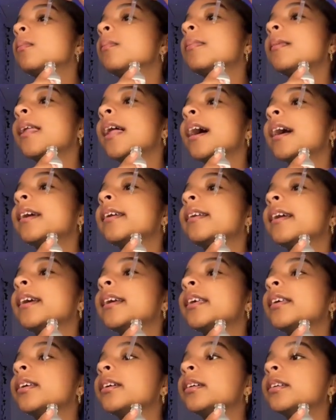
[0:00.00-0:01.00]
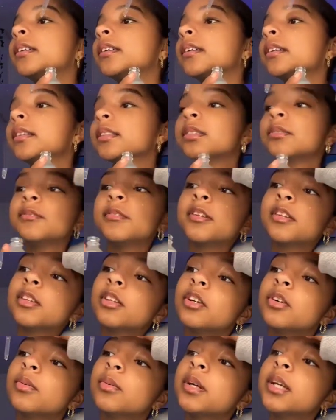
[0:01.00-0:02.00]
black Nike hoodies
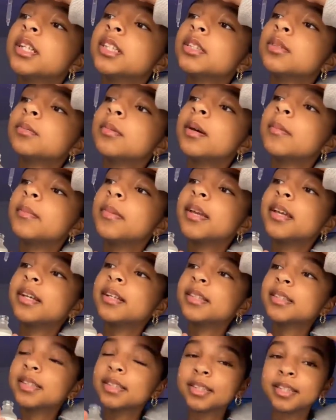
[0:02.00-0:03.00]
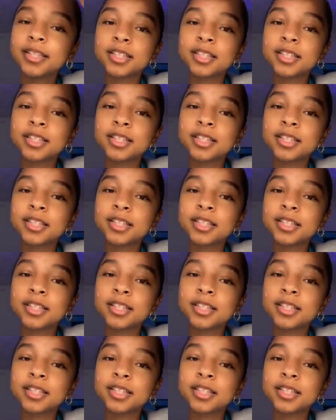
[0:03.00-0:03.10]
with gray sweatpants.